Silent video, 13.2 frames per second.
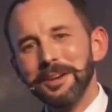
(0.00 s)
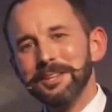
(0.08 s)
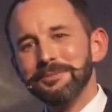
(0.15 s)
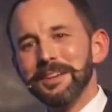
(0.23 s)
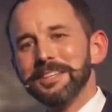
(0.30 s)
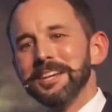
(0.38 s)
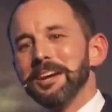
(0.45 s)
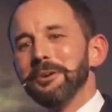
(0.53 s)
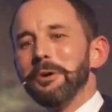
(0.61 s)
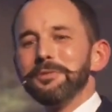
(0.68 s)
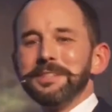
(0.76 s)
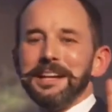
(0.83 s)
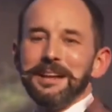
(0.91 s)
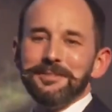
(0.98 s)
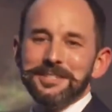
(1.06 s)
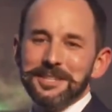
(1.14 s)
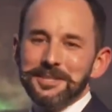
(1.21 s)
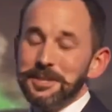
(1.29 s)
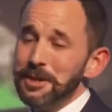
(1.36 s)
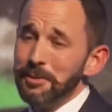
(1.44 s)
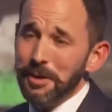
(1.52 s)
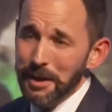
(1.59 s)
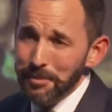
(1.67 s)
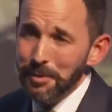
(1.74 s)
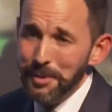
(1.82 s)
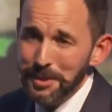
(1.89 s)
when he's ready to go, Officer Clemmons says, You know
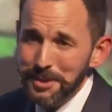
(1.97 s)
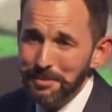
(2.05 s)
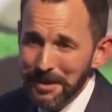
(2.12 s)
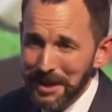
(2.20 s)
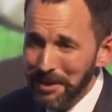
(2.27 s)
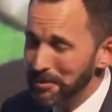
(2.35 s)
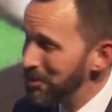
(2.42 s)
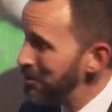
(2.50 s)
what? I probably should make a